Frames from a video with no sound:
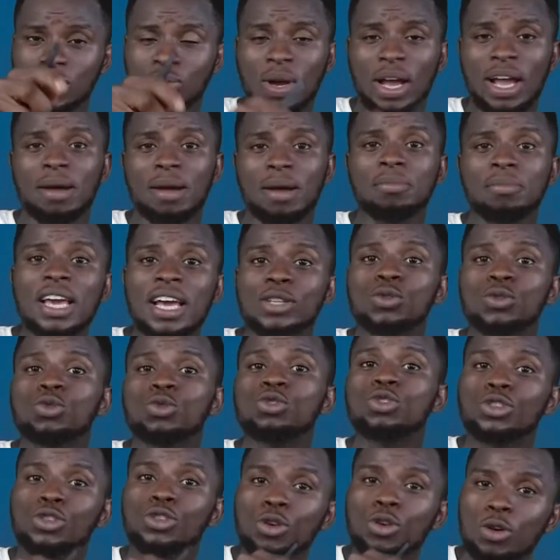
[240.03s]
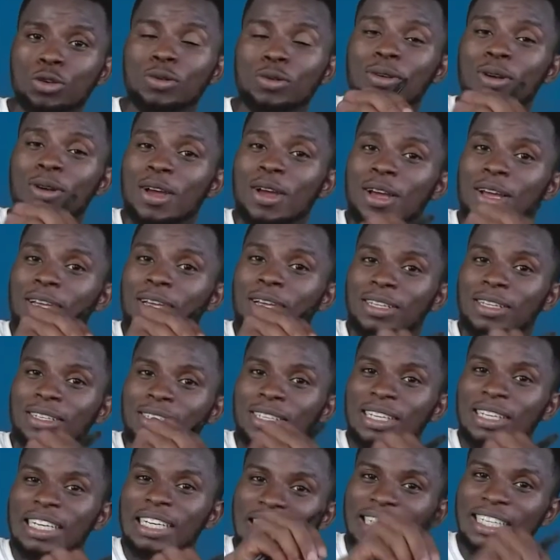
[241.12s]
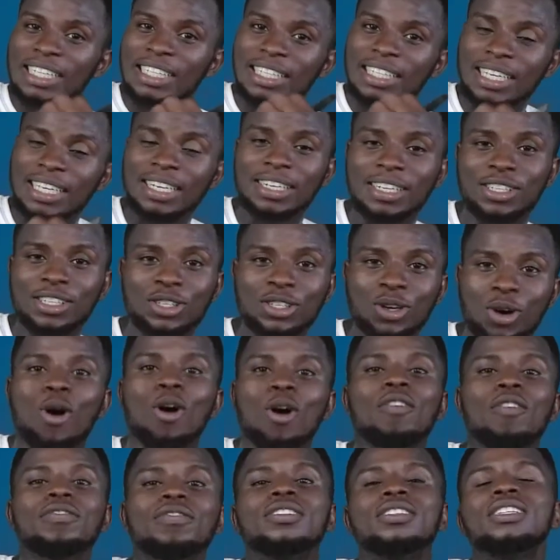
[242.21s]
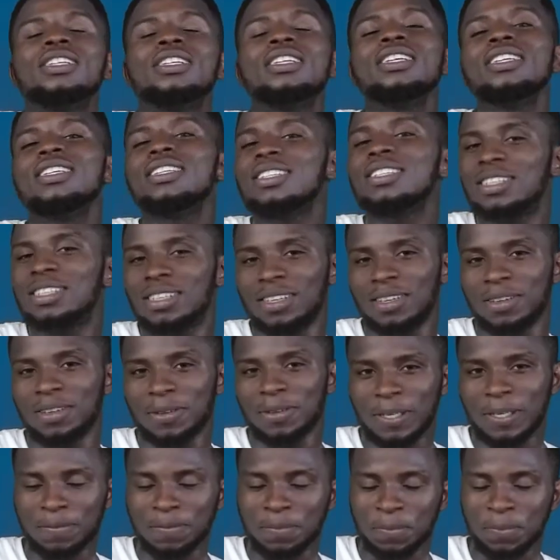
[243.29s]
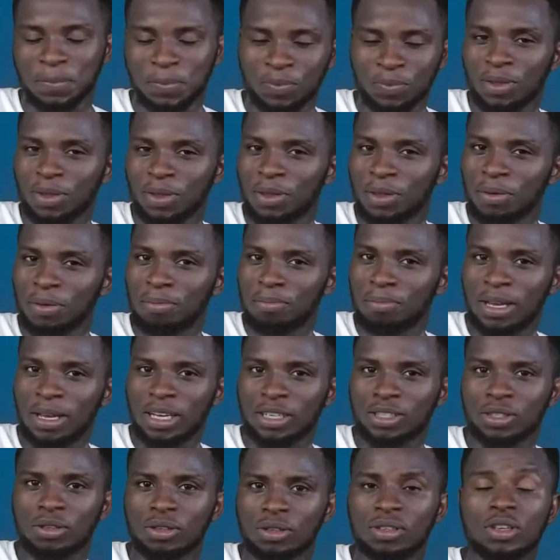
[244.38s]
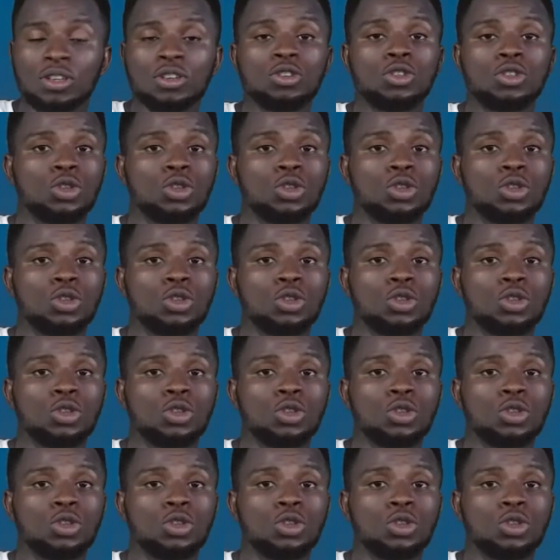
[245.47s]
that is why I'm here to show you the nitty-gritty of this method.